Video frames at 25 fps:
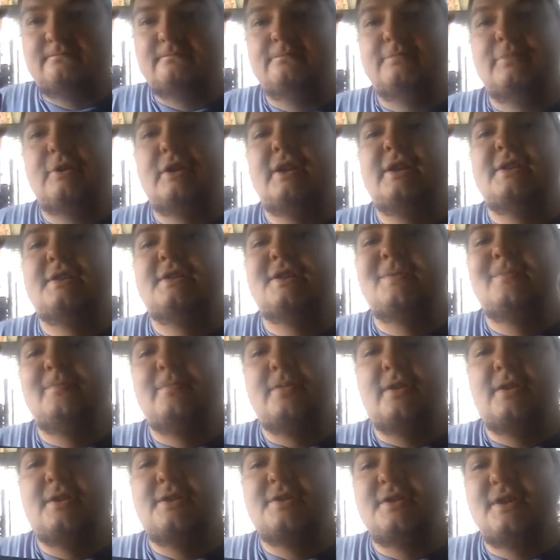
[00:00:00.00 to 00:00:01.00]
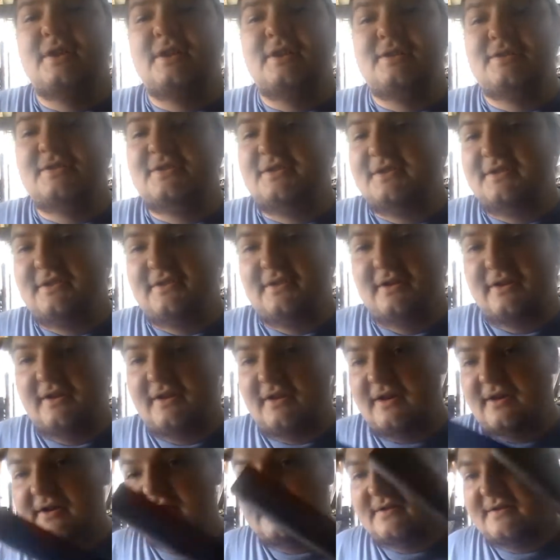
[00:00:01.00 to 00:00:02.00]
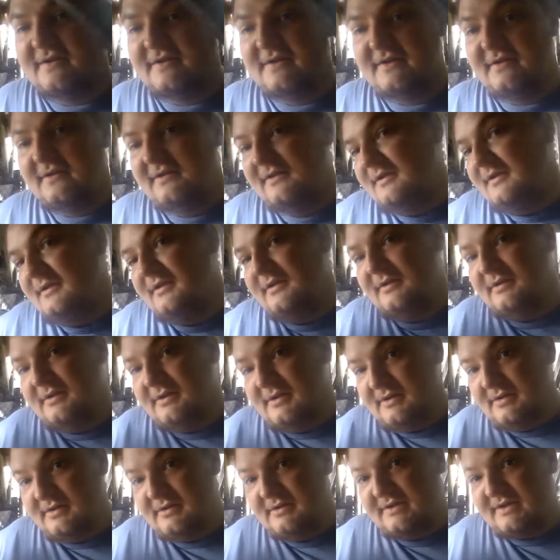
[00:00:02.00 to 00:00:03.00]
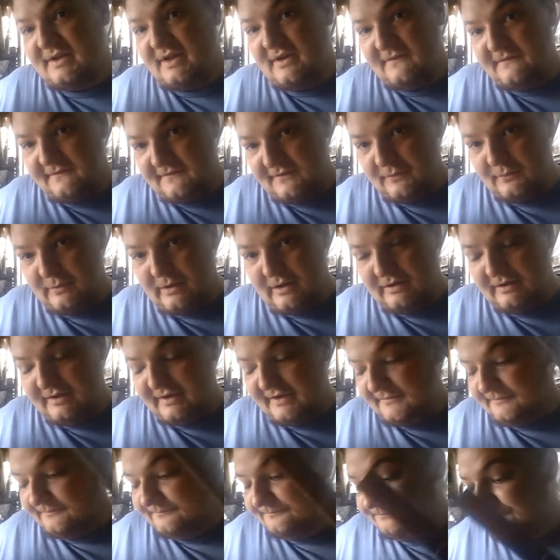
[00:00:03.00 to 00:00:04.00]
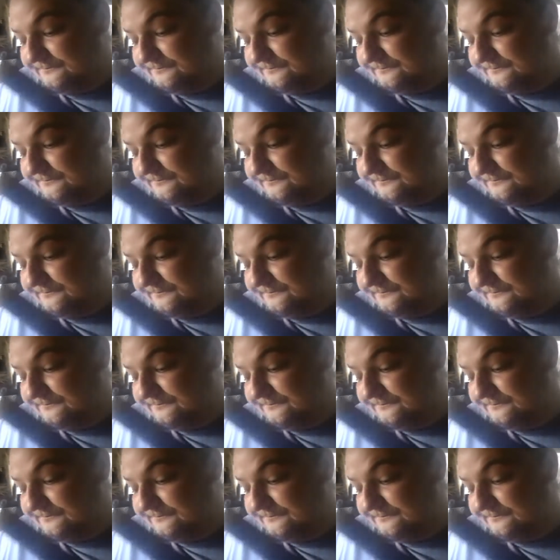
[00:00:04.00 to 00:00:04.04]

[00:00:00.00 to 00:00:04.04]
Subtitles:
pretty cheap project. It's just going to cost stuff for welding,